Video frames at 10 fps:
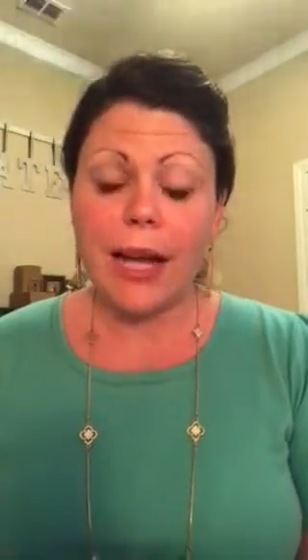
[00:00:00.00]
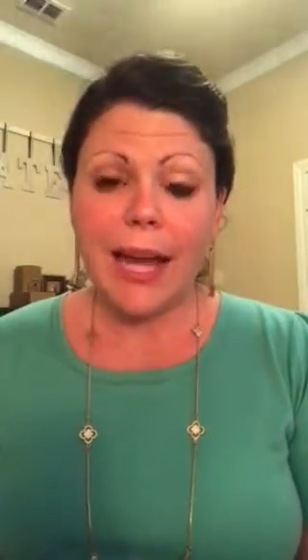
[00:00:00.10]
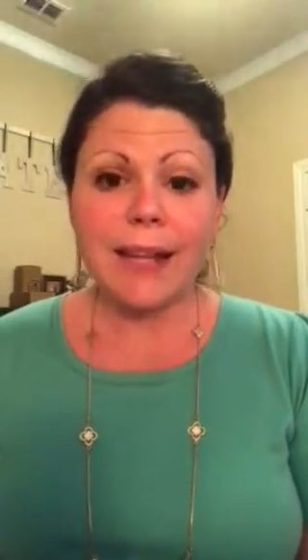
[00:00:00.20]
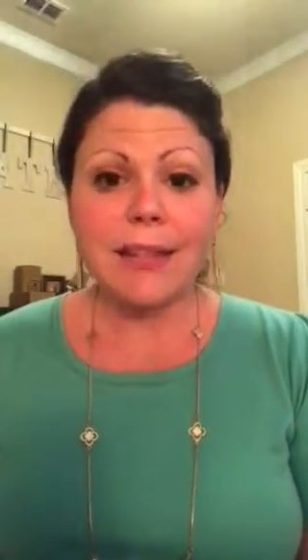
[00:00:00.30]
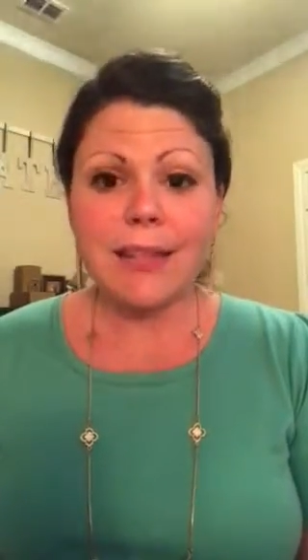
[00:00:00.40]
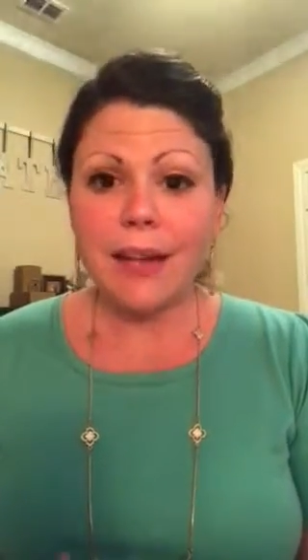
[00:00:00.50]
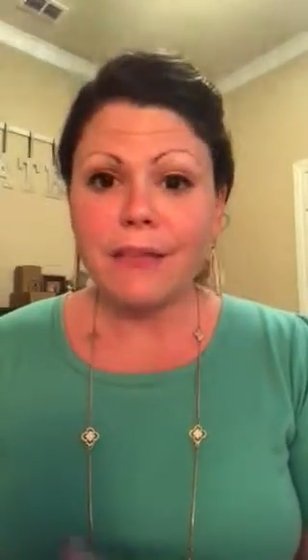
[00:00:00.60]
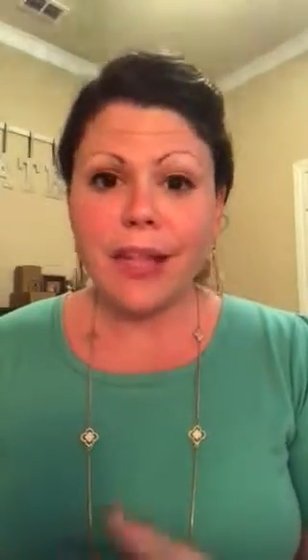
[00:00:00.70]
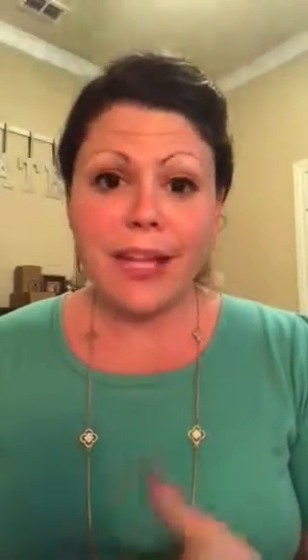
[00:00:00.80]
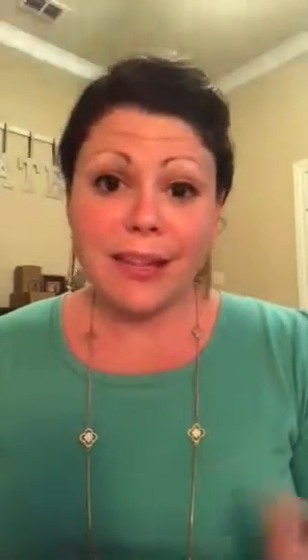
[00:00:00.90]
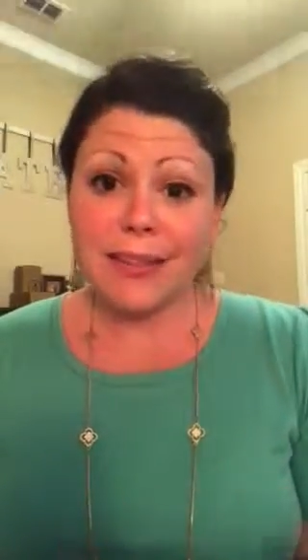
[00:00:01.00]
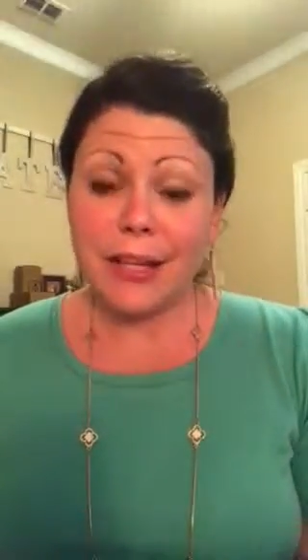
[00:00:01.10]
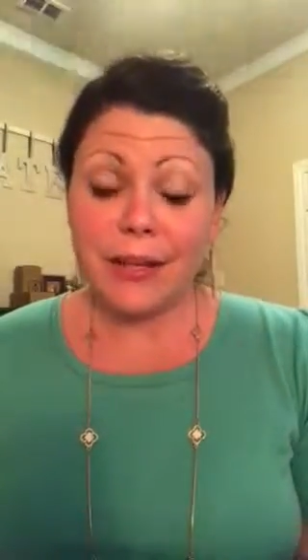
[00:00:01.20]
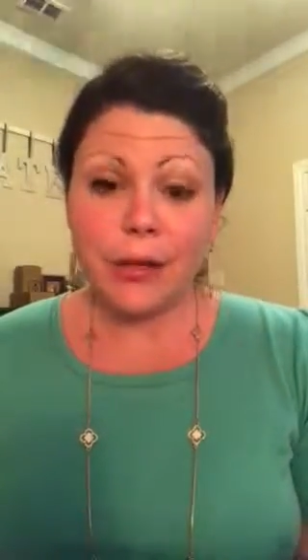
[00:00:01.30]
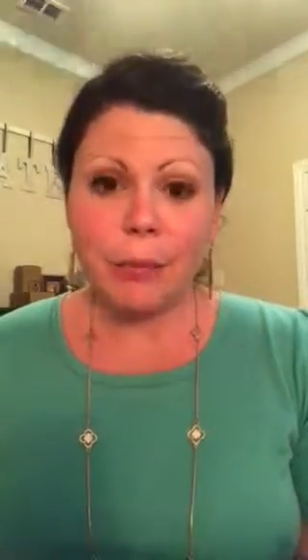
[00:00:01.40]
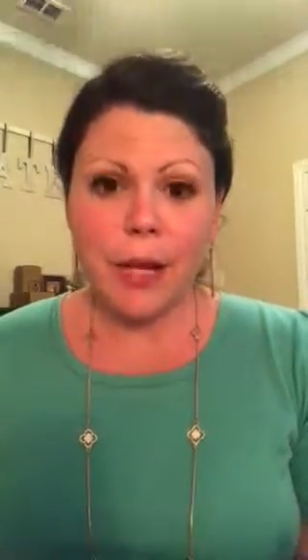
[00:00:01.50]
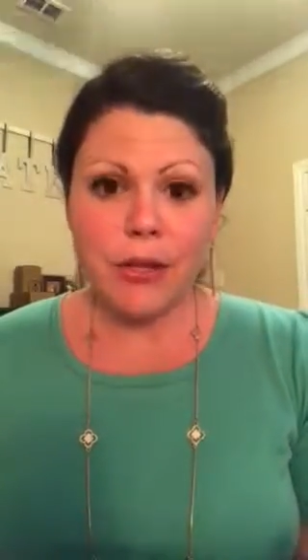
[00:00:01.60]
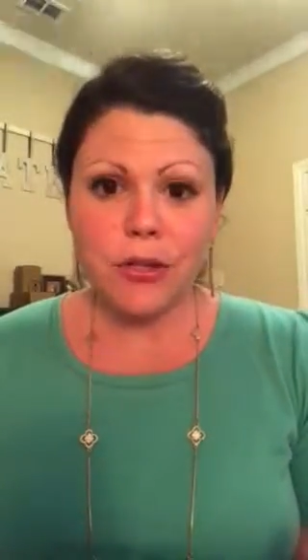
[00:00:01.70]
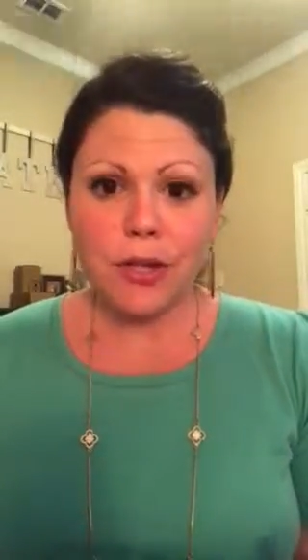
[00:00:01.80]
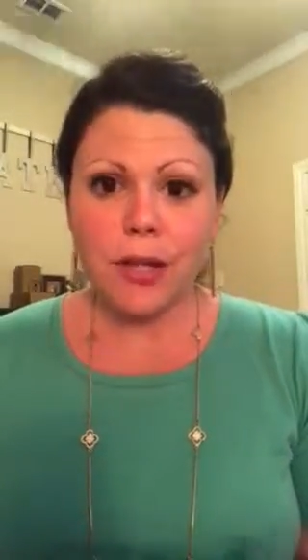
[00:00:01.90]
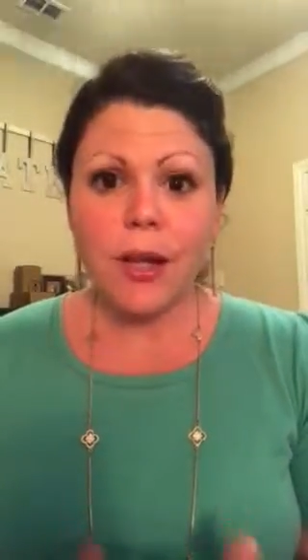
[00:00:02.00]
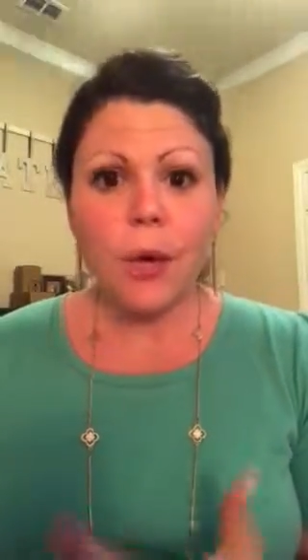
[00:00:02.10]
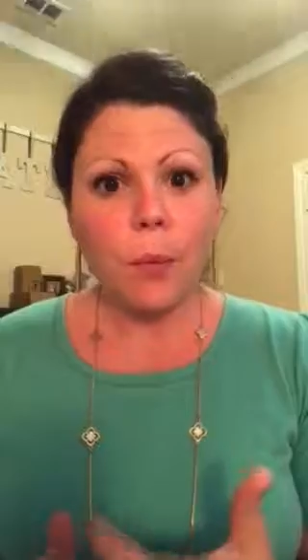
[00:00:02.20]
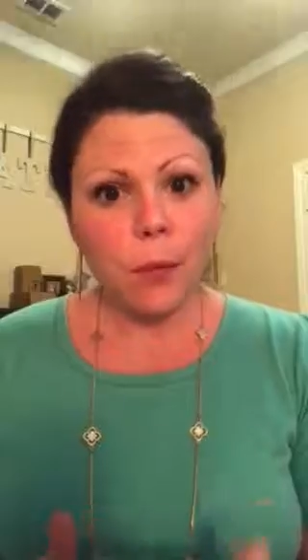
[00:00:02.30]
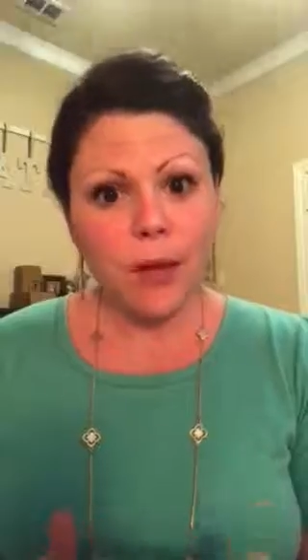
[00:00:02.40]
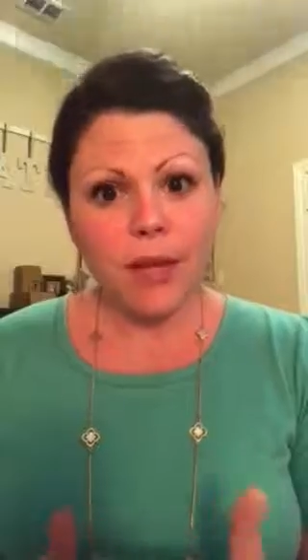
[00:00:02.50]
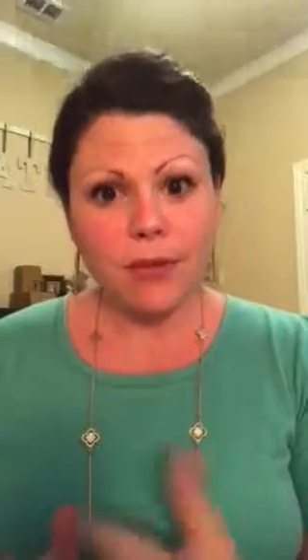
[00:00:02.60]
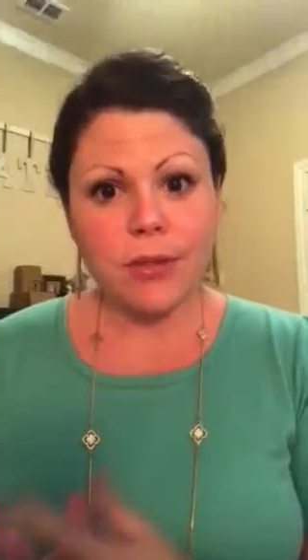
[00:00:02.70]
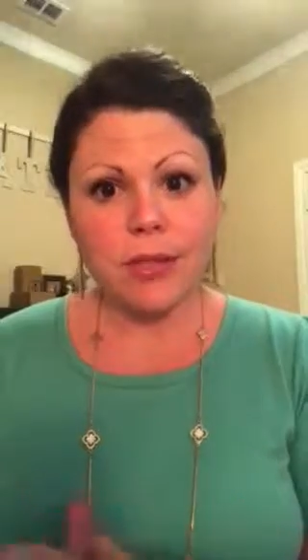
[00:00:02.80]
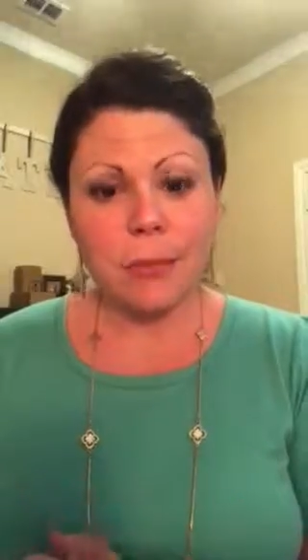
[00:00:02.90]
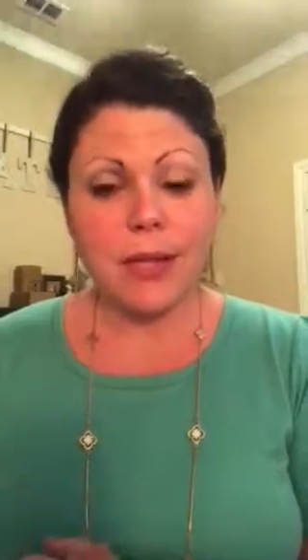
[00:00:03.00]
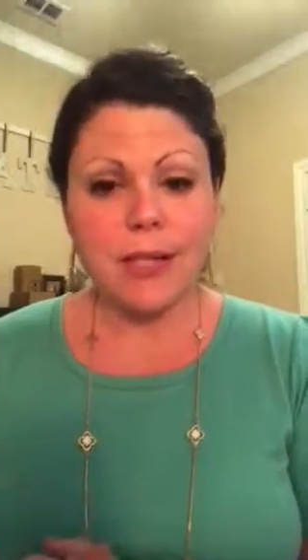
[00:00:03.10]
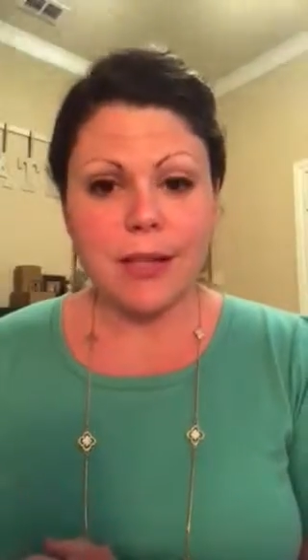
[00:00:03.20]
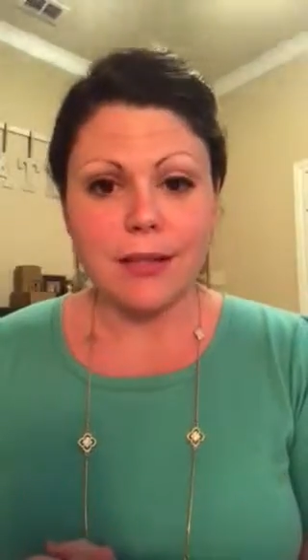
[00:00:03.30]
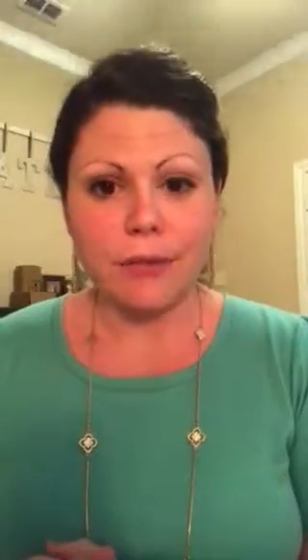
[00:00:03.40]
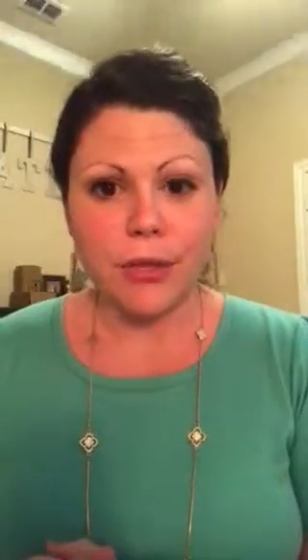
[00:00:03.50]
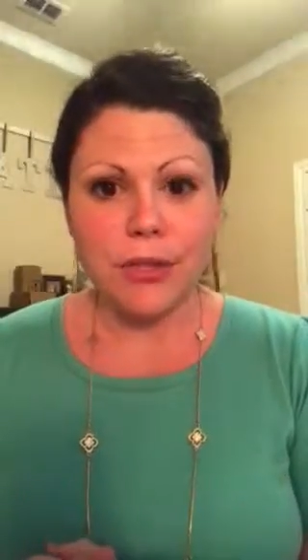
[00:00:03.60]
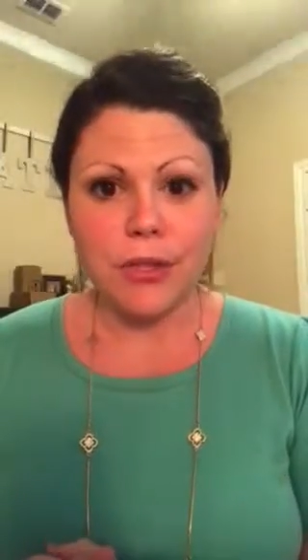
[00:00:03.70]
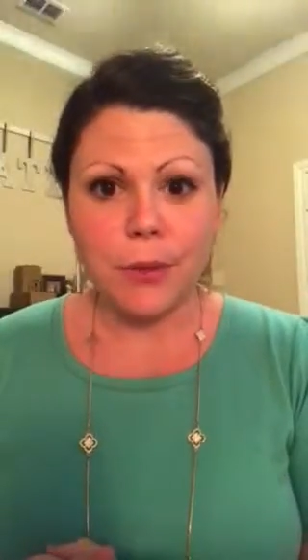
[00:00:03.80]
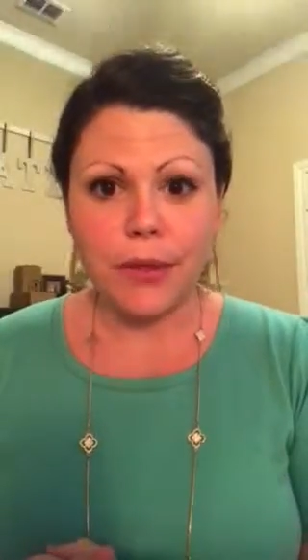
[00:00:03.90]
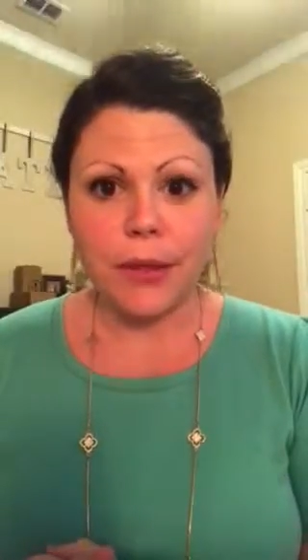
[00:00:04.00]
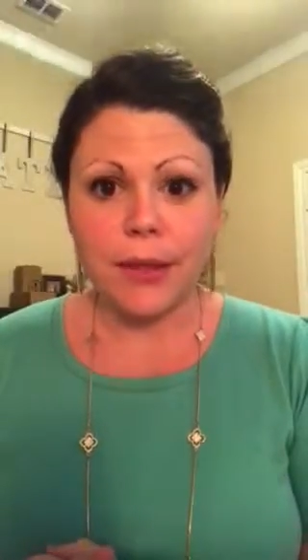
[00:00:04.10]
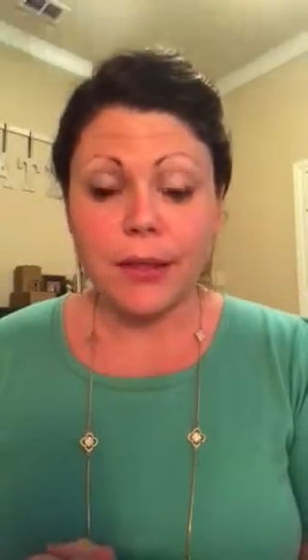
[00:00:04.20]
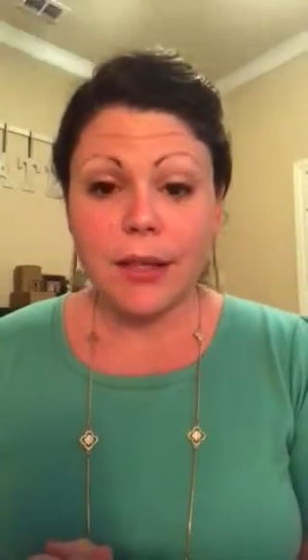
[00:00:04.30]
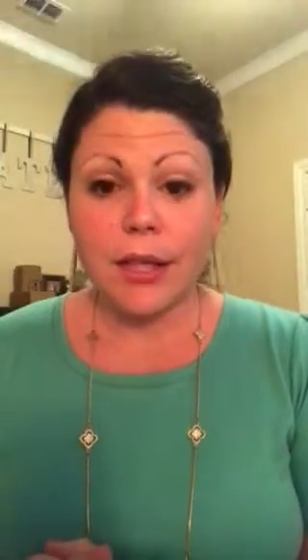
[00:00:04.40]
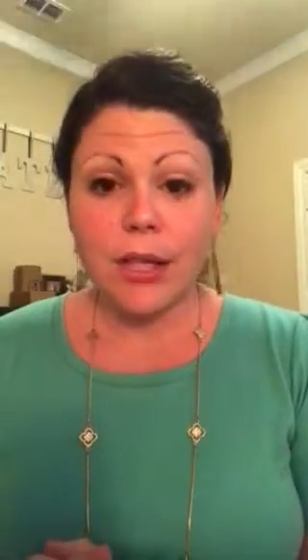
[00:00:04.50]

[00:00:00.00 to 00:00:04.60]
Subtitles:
And instead of letting it sit in your pantry, we wanna give you some ideas of what to do with it.